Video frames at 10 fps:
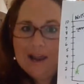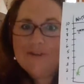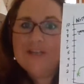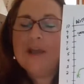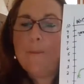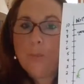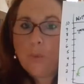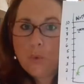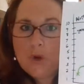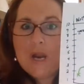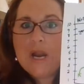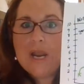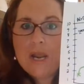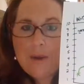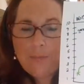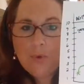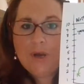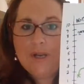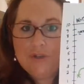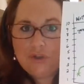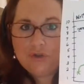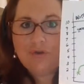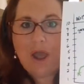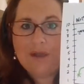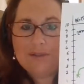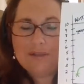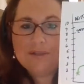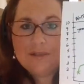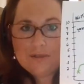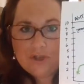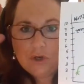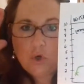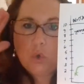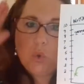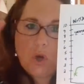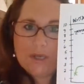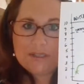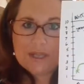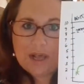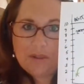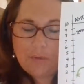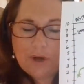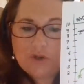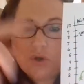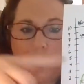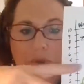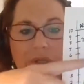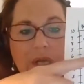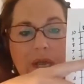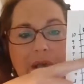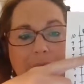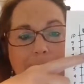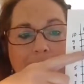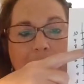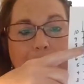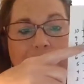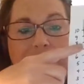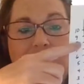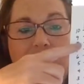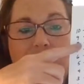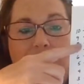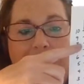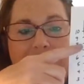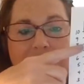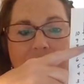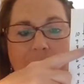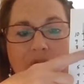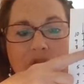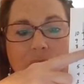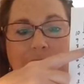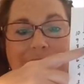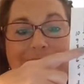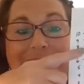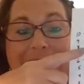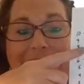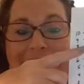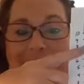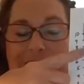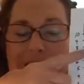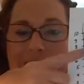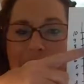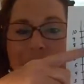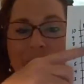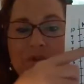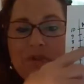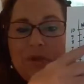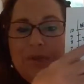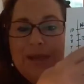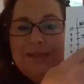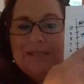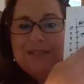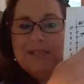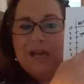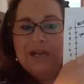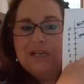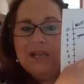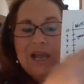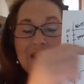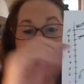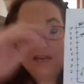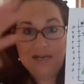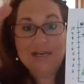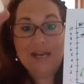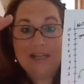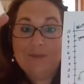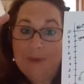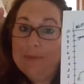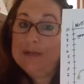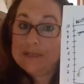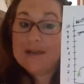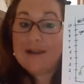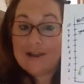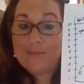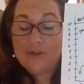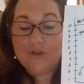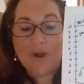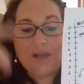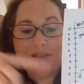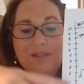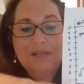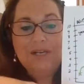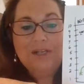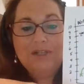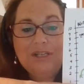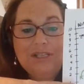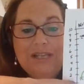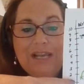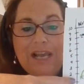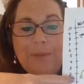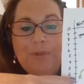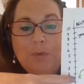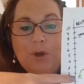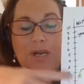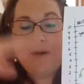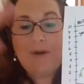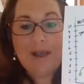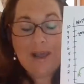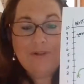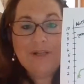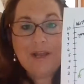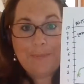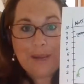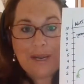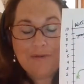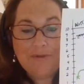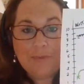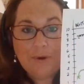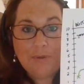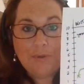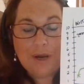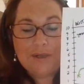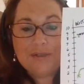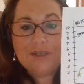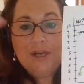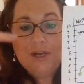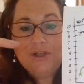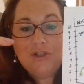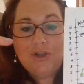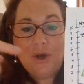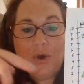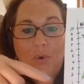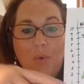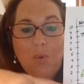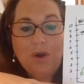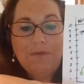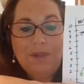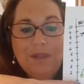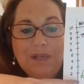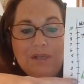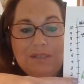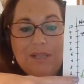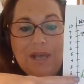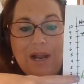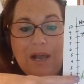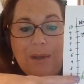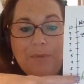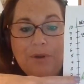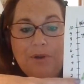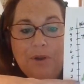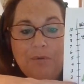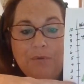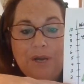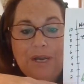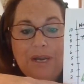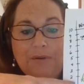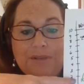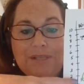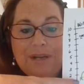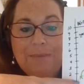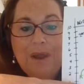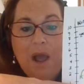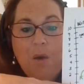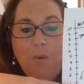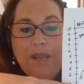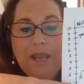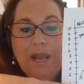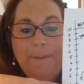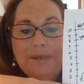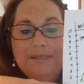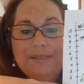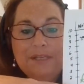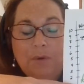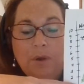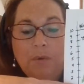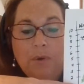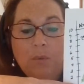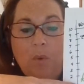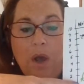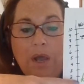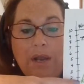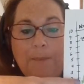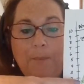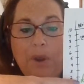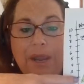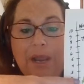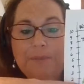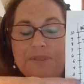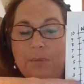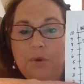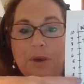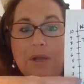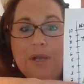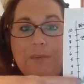have to get pretty stressed to cross that threshold. Now, my stress threshold is an 8. So that's the dotted line that indicates people can tell I'm stressed. So let's say I get up in the morning. Now, I have a lot of pain from arthritis. So one of the things that I'm going to note right here is that I'm not waking up at a 0 or 1. I'm waking up somewhere